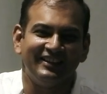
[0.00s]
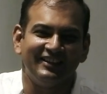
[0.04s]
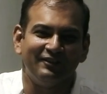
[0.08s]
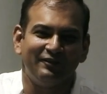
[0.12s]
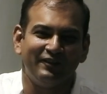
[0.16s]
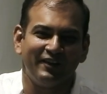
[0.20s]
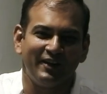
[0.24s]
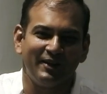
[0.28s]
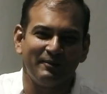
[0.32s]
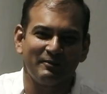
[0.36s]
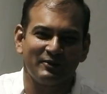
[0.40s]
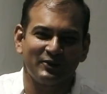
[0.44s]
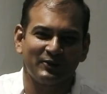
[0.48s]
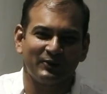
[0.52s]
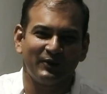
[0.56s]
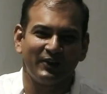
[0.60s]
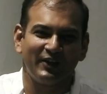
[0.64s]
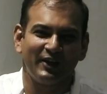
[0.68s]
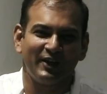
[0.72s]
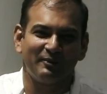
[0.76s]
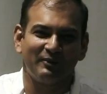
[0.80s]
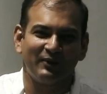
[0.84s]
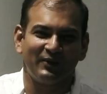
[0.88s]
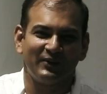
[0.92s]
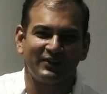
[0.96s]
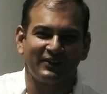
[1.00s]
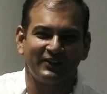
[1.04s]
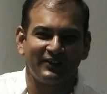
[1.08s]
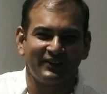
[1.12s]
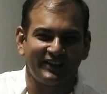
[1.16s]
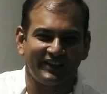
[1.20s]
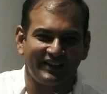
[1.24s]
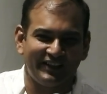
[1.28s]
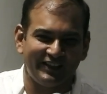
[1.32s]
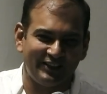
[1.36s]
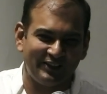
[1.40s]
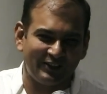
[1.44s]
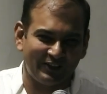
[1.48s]
A famous story about
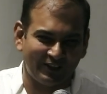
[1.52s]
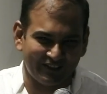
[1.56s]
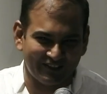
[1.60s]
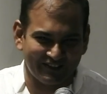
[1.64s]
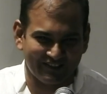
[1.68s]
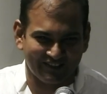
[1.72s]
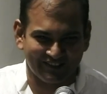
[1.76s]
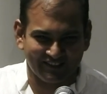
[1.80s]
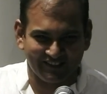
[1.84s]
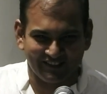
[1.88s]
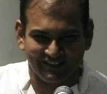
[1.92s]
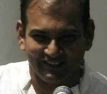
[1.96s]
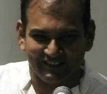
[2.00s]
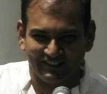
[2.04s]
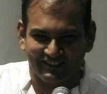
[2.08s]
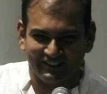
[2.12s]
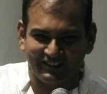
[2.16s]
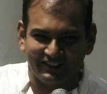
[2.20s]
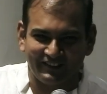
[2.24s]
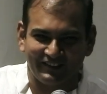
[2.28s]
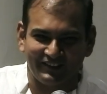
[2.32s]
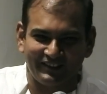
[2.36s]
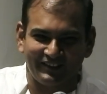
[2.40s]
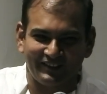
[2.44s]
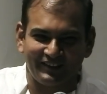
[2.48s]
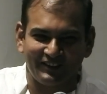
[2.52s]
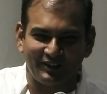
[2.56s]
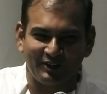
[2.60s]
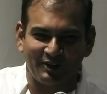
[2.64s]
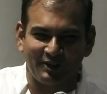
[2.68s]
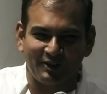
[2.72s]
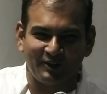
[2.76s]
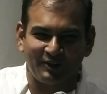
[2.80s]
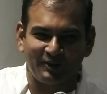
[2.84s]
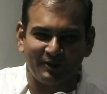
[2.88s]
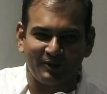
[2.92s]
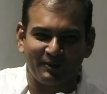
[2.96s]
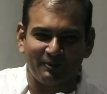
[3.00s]
in-laws,
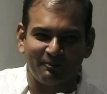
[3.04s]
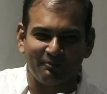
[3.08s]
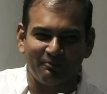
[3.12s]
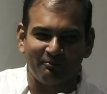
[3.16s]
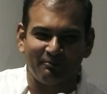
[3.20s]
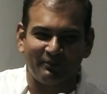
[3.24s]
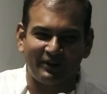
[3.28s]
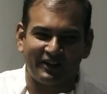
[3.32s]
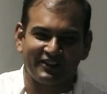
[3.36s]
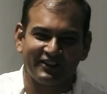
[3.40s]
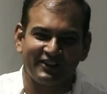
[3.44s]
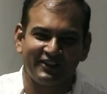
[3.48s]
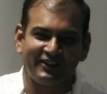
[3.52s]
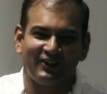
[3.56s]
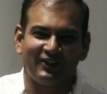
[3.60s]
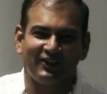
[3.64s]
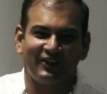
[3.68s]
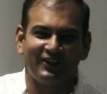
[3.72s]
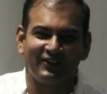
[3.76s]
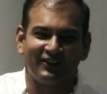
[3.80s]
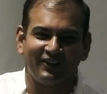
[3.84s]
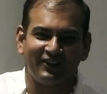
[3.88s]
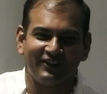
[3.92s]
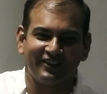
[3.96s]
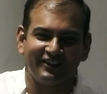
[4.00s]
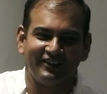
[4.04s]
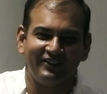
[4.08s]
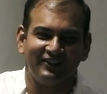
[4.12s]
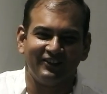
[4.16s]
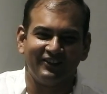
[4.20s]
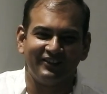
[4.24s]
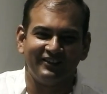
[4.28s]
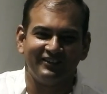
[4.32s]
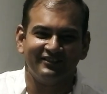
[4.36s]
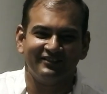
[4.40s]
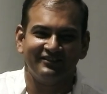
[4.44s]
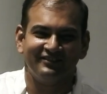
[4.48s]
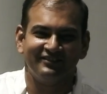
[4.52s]
mother-in-law,
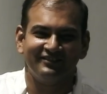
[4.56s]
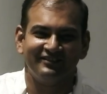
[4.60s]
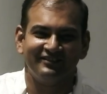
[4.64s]
daughter-in-law,